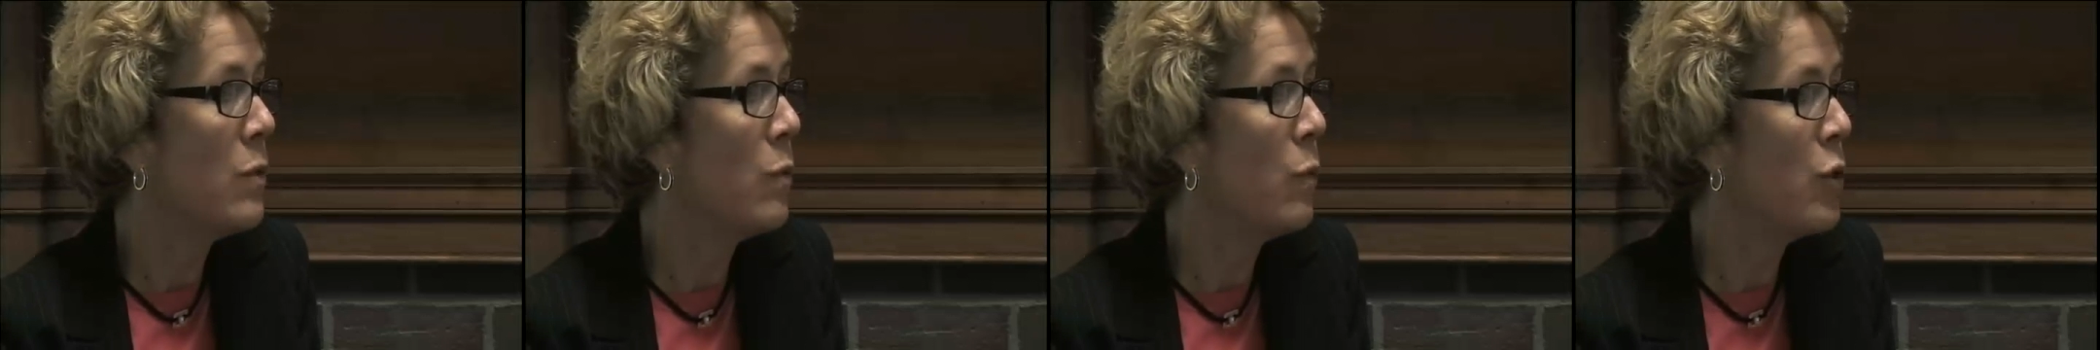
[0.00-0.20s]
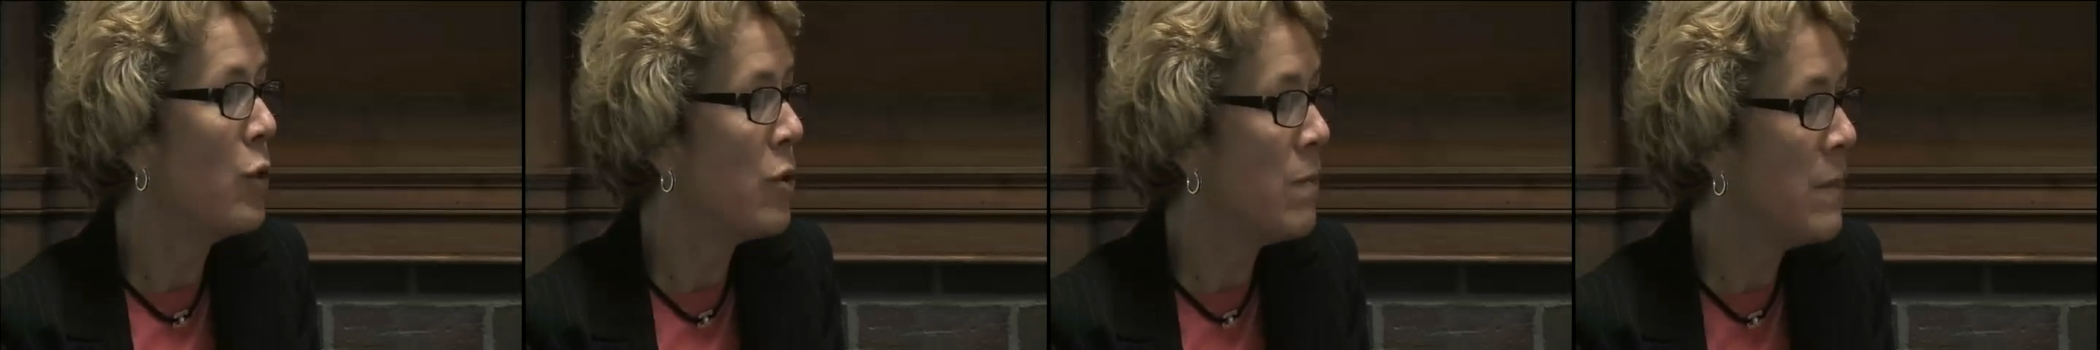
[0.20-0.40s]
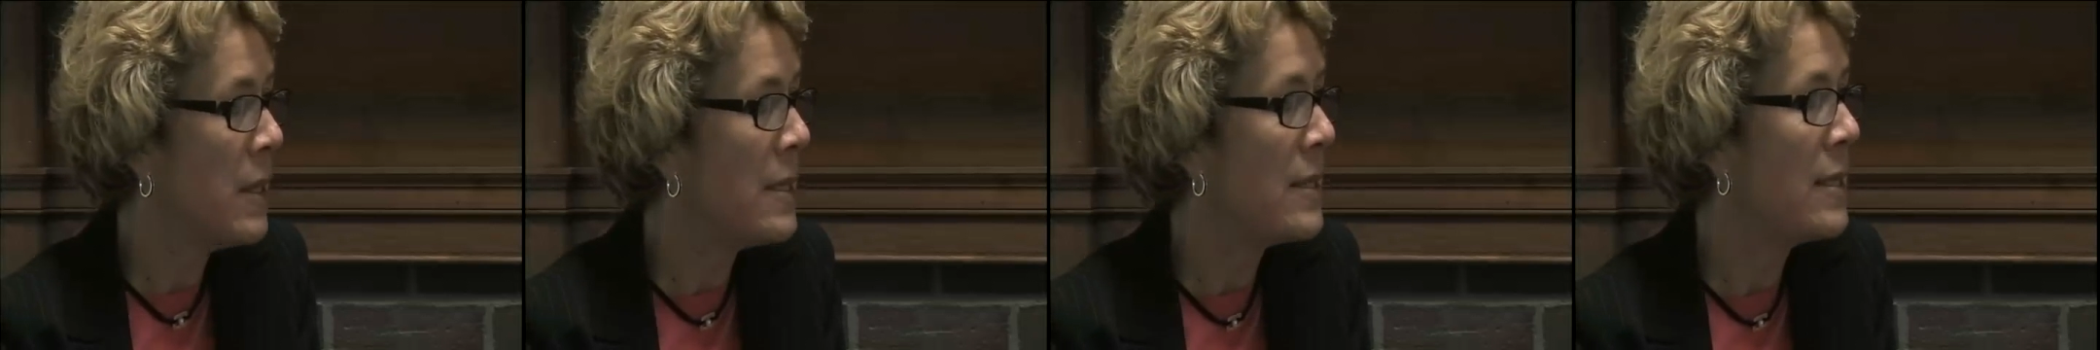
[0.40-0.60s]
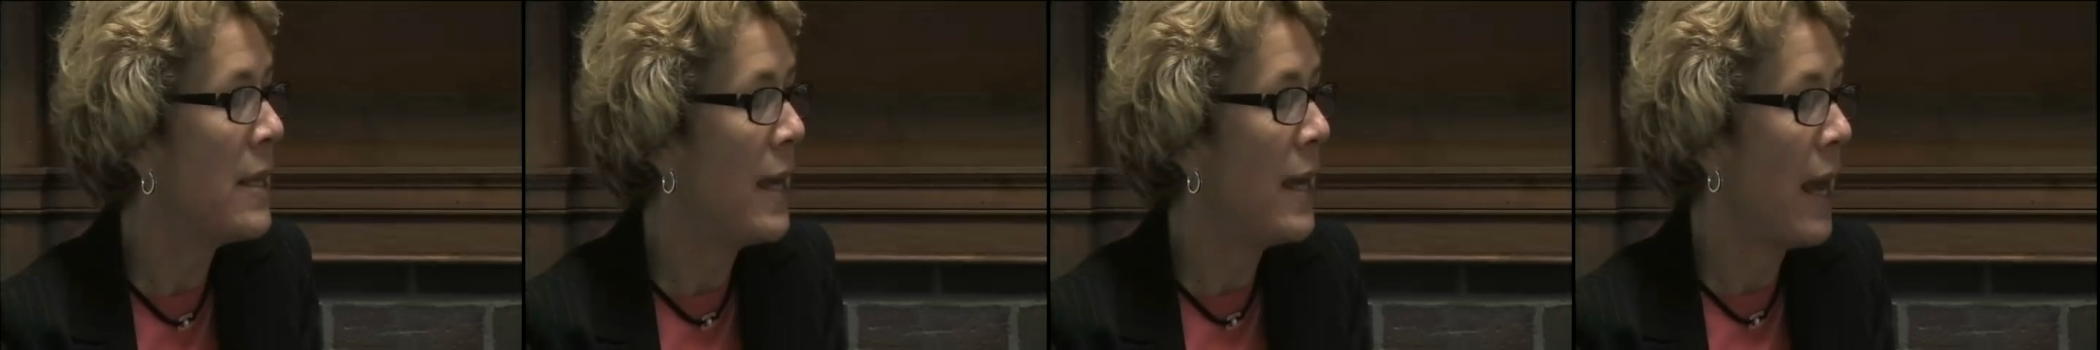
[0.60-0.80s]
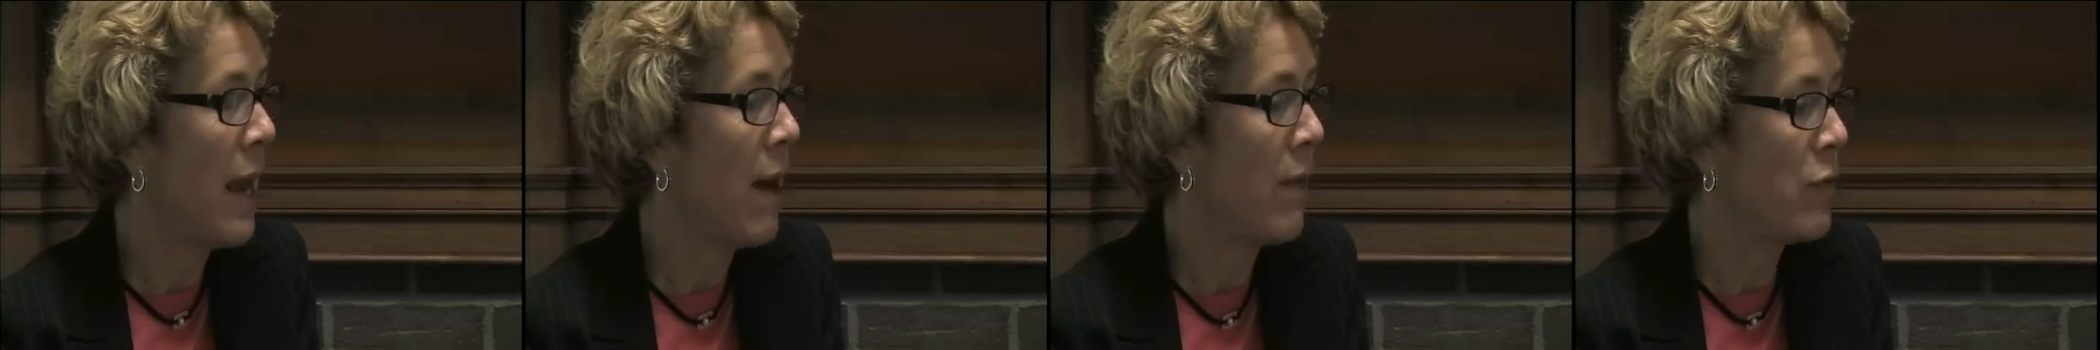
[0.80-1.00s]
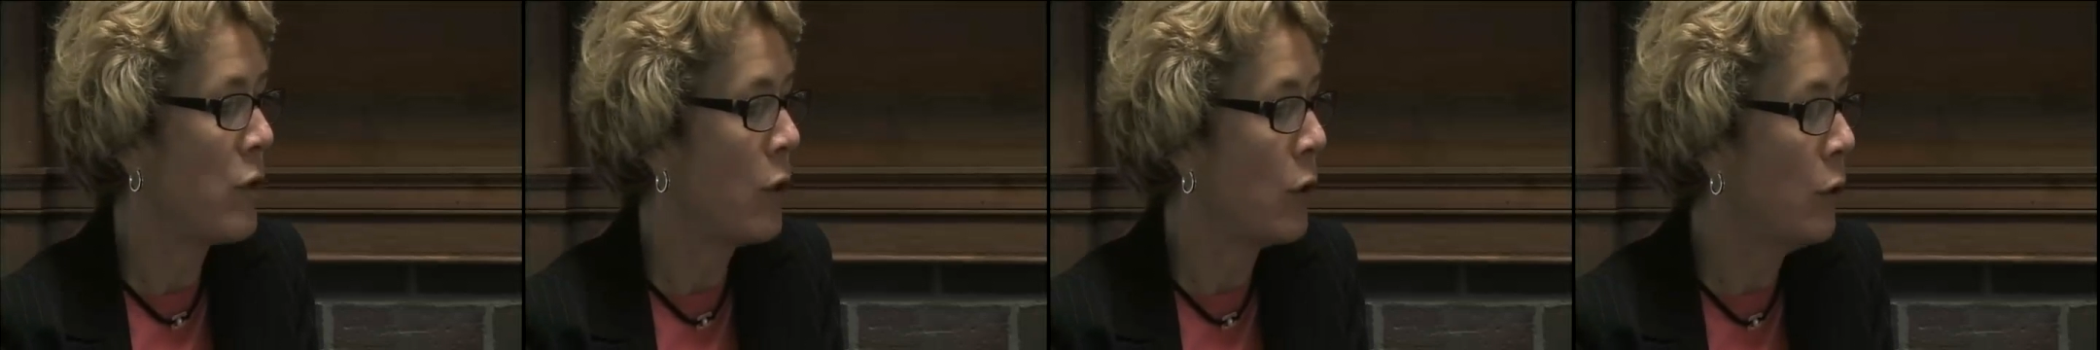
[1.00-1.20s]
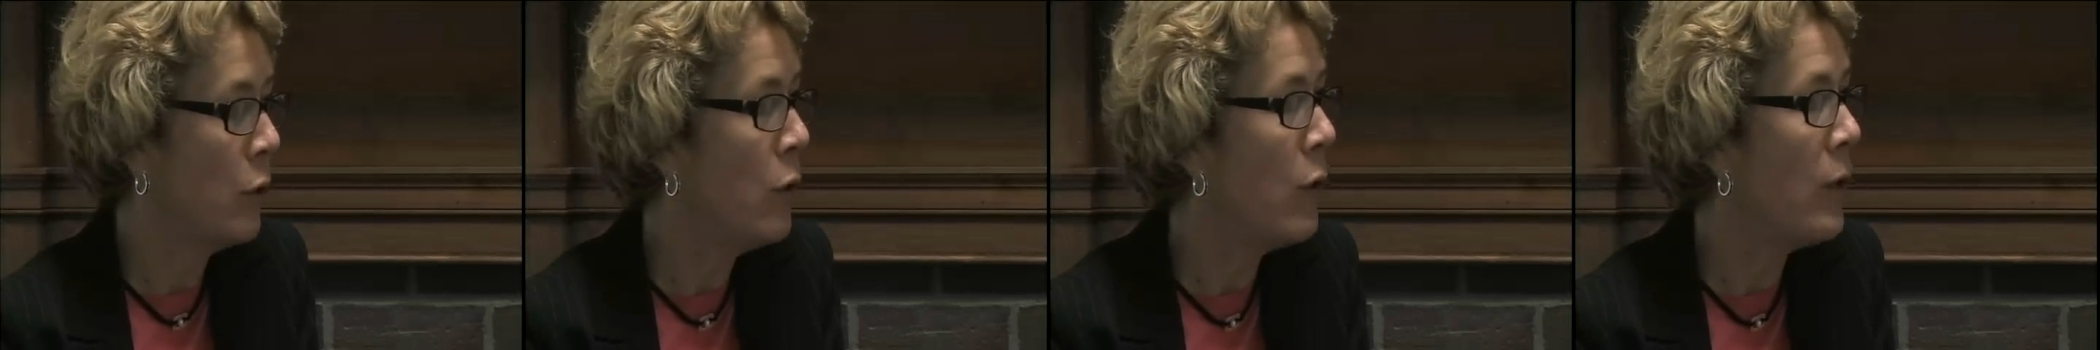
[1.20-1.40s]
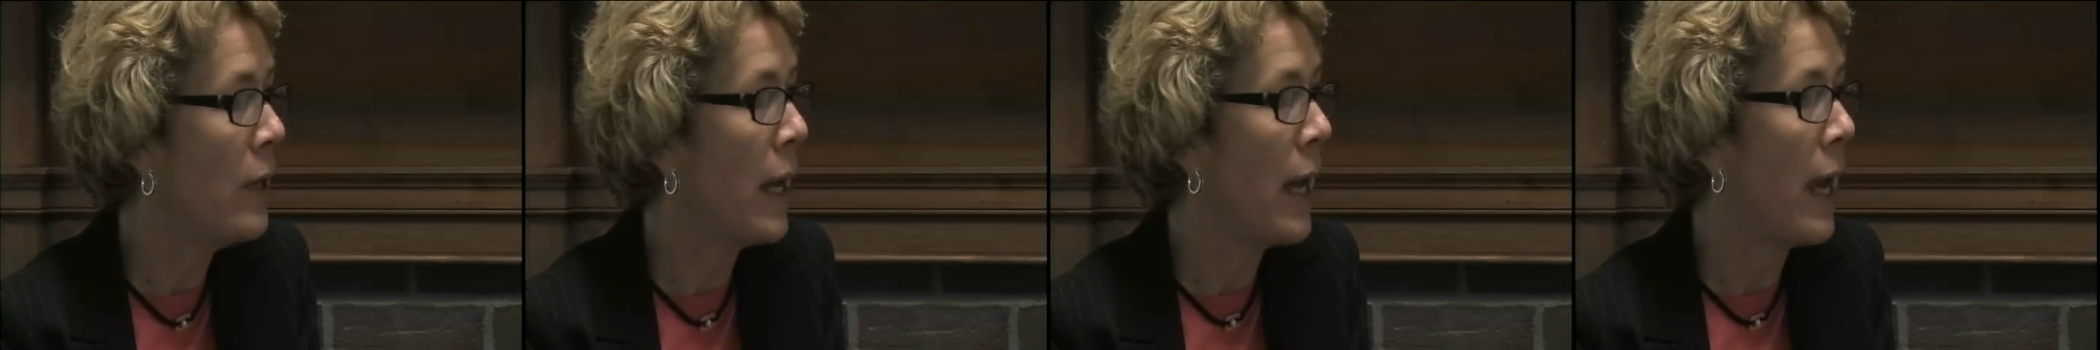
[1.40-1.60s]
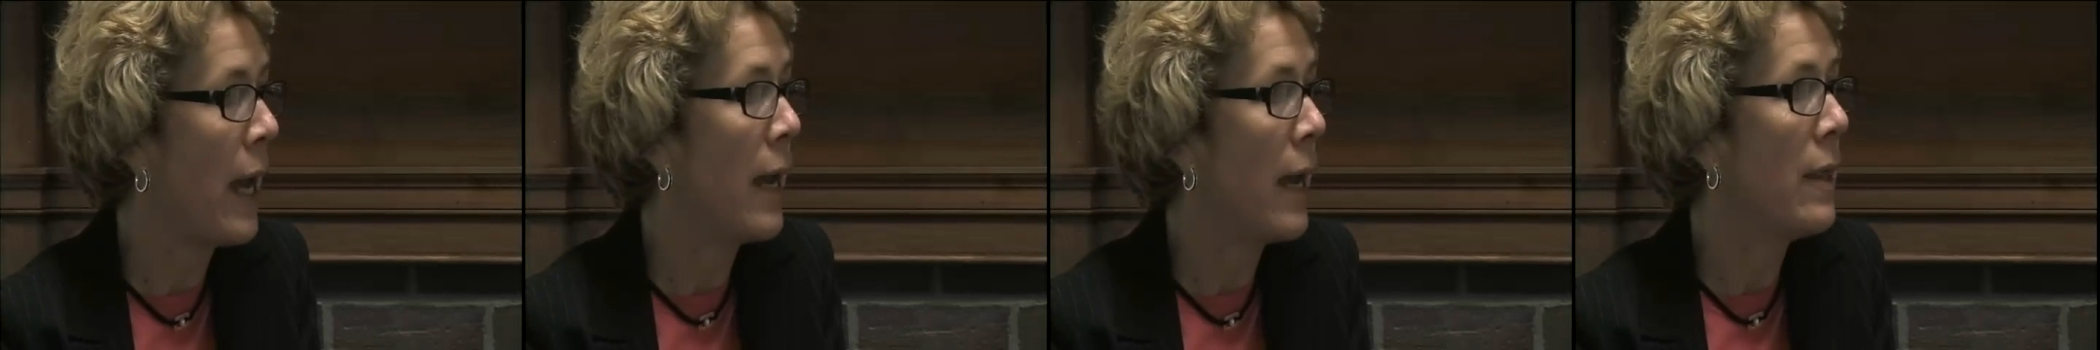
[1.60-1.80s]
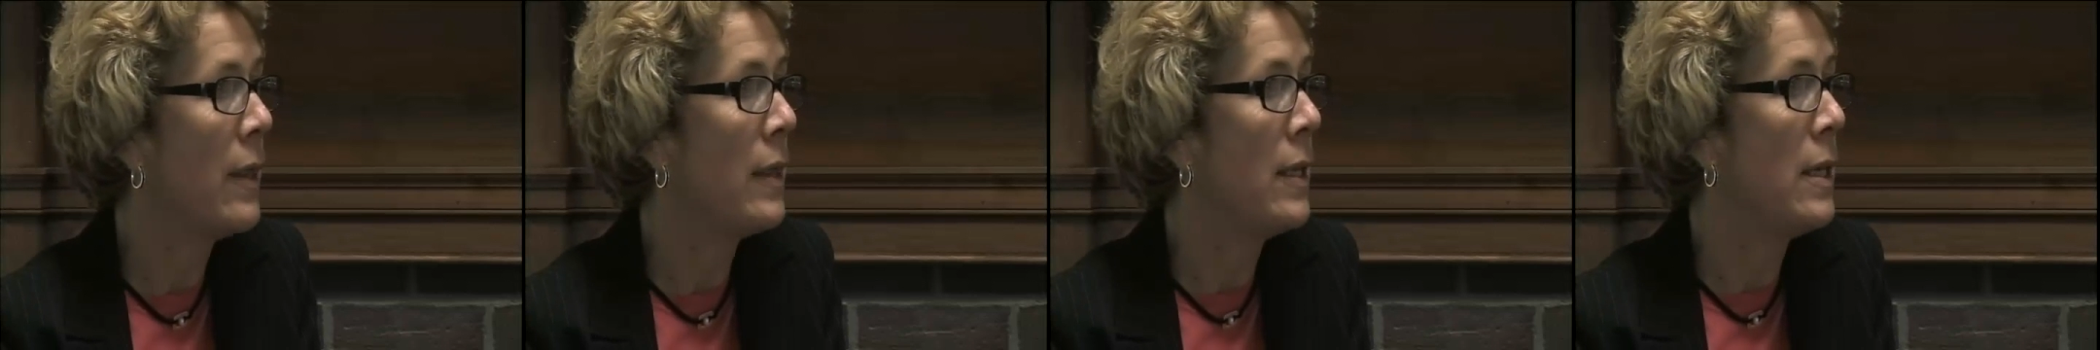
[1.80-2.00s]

which means they have to look at